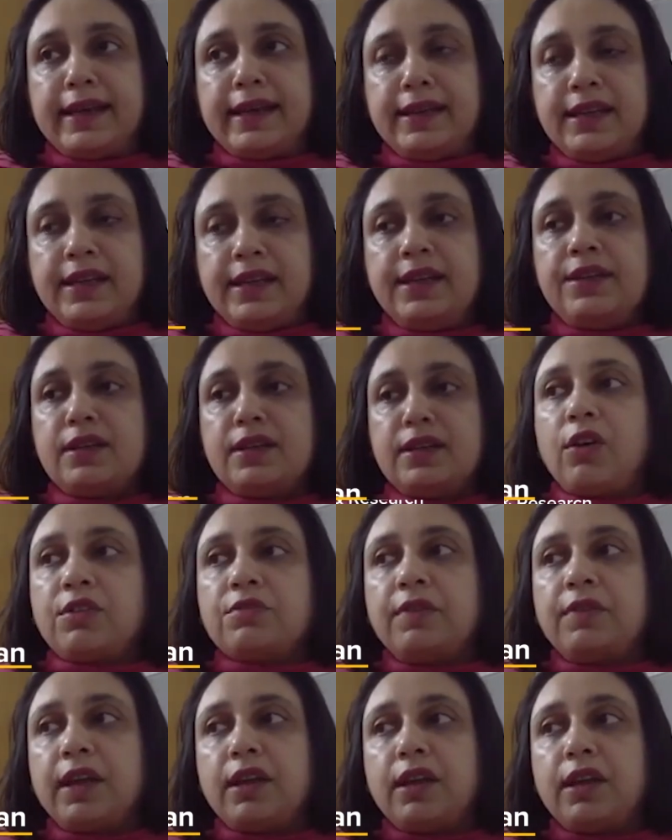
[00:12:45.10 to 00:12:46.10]
nineties,
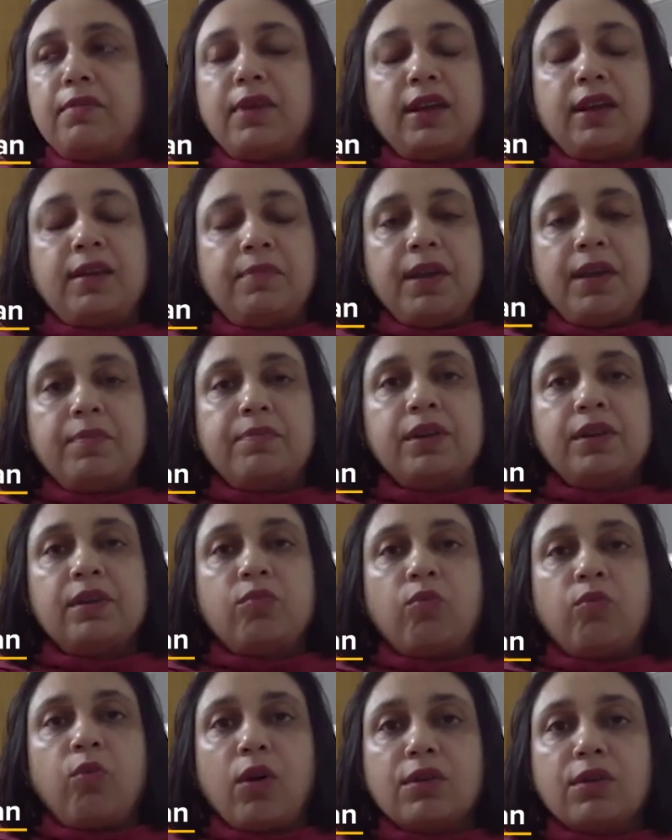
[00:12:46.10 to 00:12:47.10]
not very many people
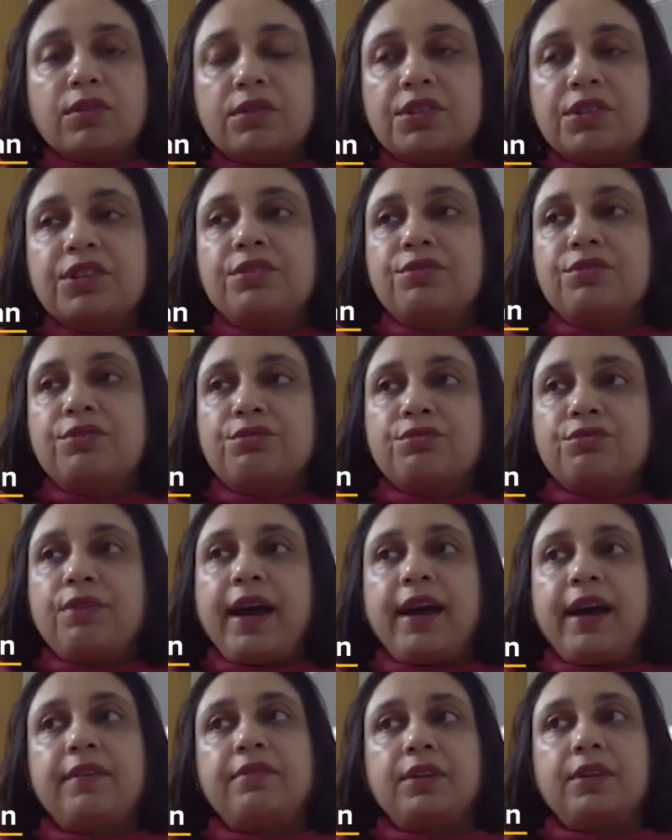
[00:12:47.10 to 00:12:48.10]
wanted to
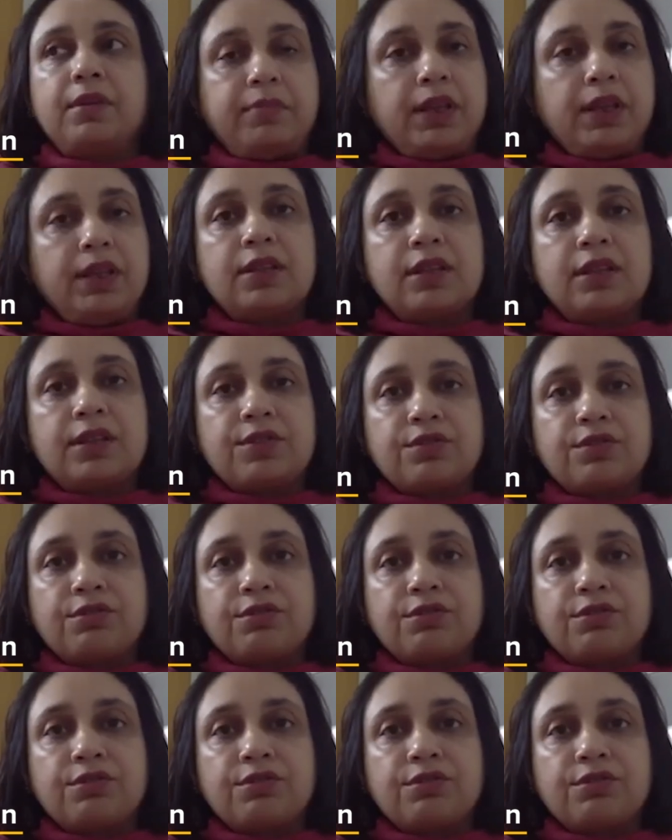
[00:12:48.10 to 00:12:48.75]
have a pizza.